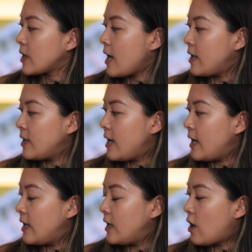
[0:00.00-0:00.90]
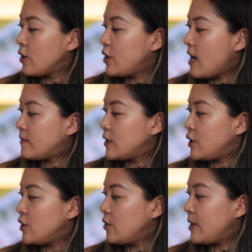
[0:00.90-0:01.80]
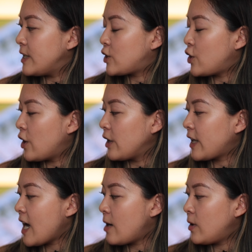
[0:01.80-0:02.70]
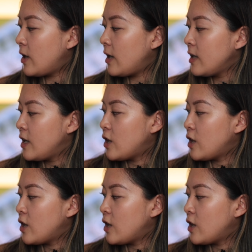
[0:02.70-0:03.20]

And then all you have to do is turn on the camera.